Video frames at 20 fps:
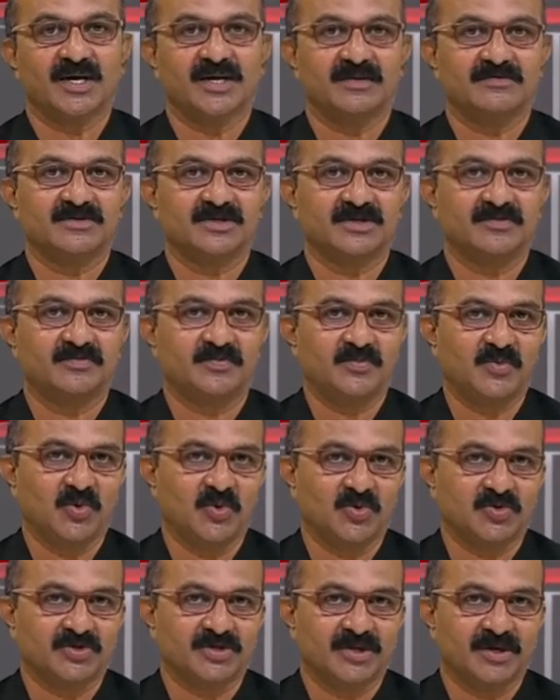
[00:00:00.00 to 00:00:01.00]
NMC
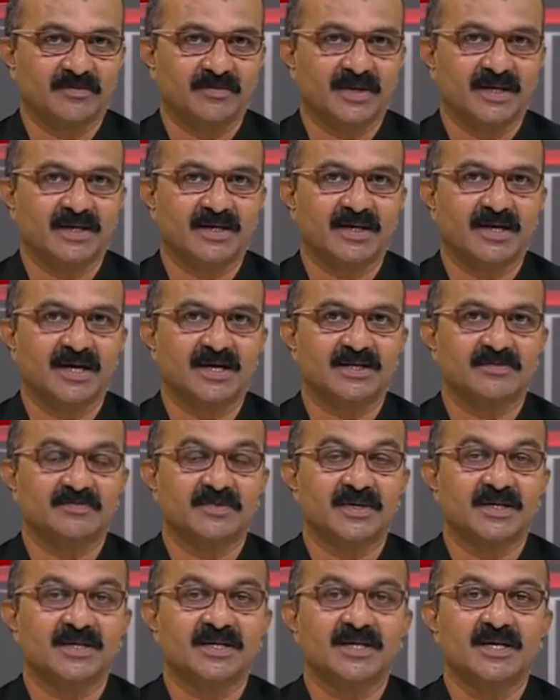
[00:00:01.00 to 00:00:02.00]
polls. Pethe has
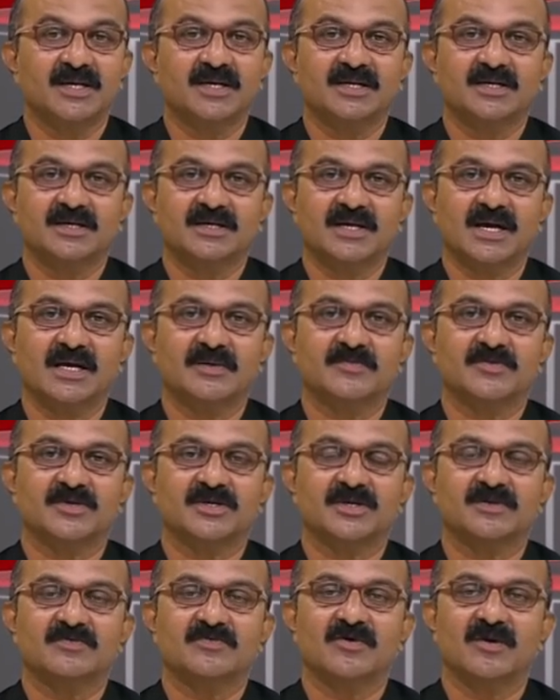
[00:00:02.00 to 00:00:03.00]
been the
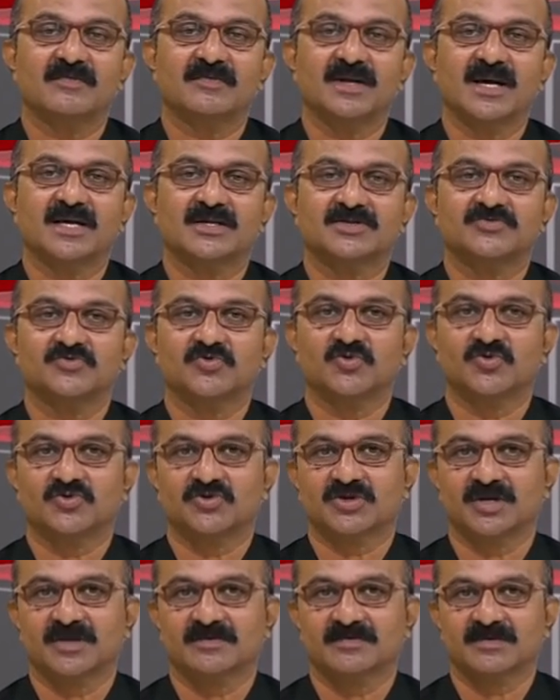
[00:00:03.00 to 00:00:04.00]
corporator from last four
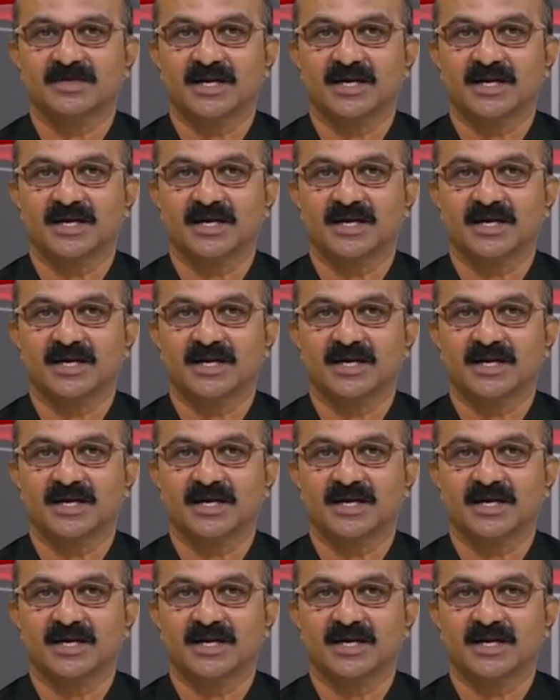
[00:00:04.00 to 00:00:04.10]
terms.